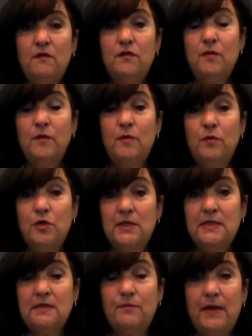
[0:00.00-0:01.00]
from the
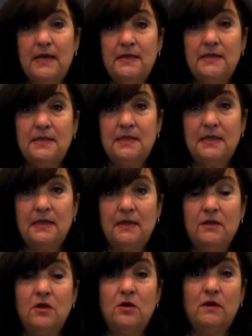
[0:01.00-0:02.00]
municipality, and the